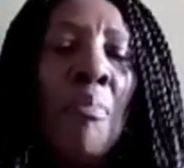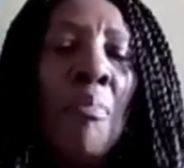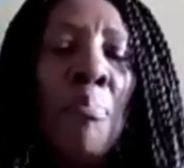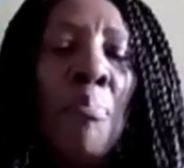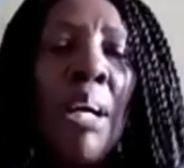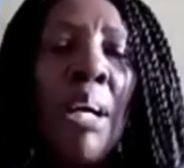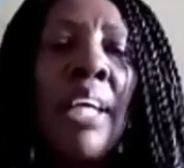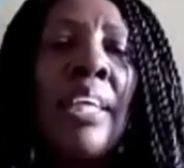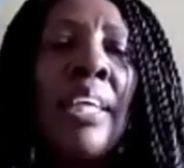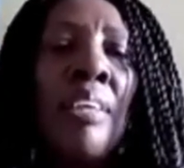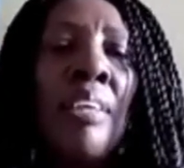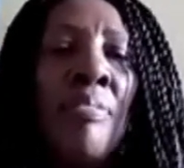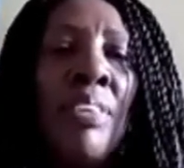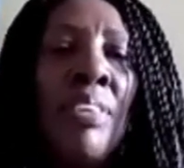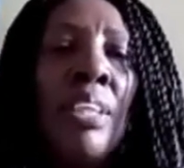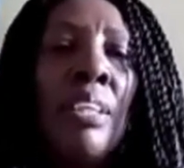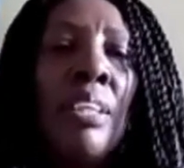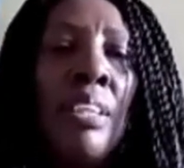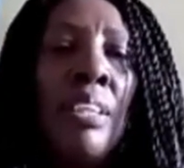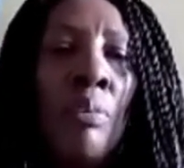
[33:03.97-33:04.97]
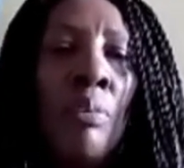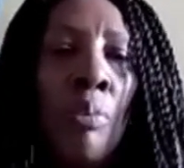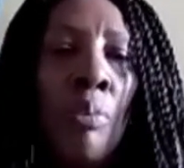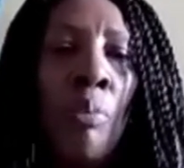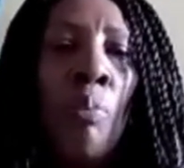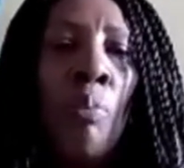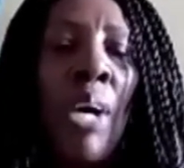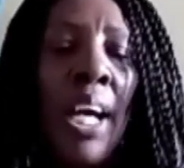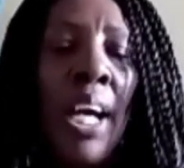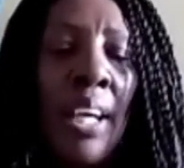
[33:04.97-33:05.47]
by giving
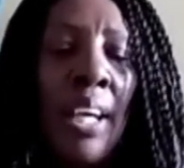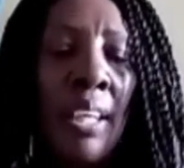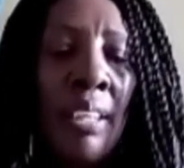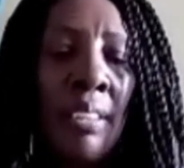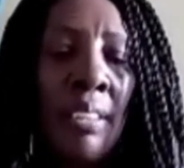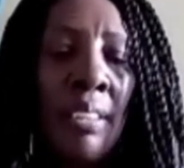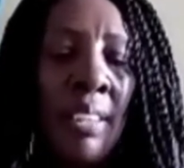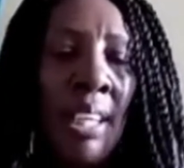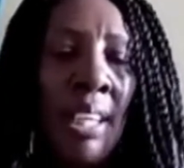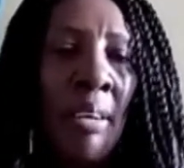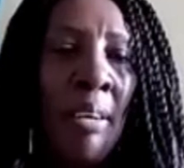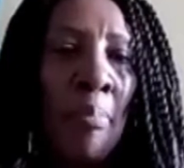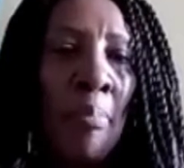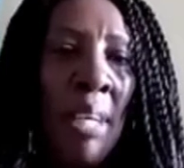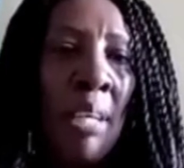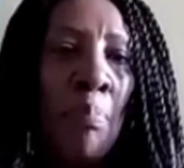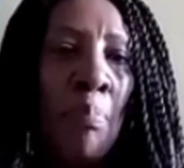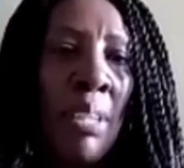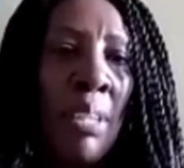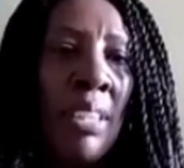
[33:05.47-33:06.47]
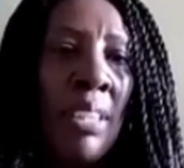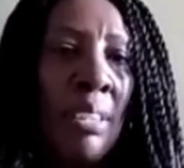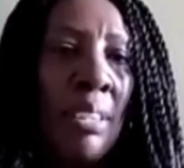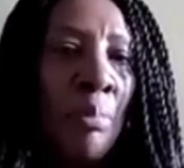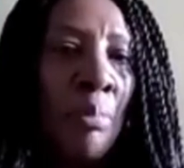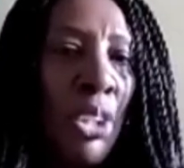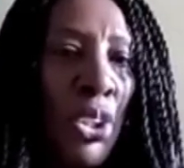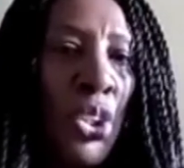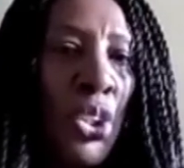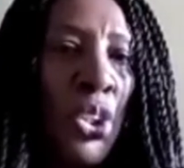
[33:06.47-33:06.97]
why there may be some
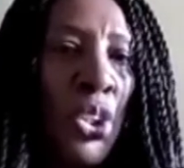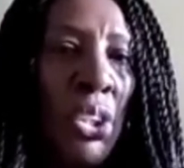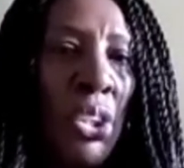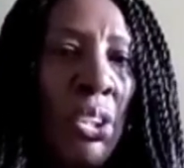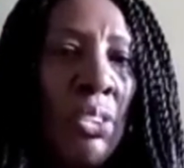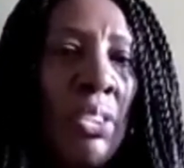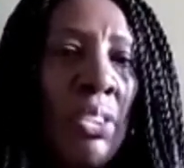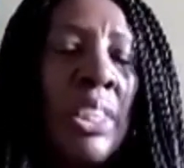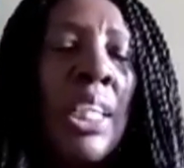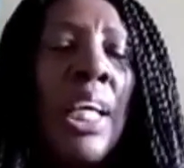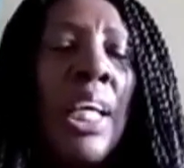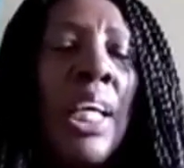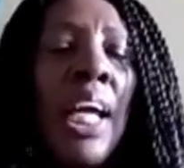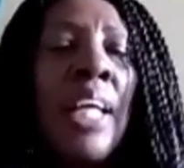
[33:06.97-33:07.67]
concerns,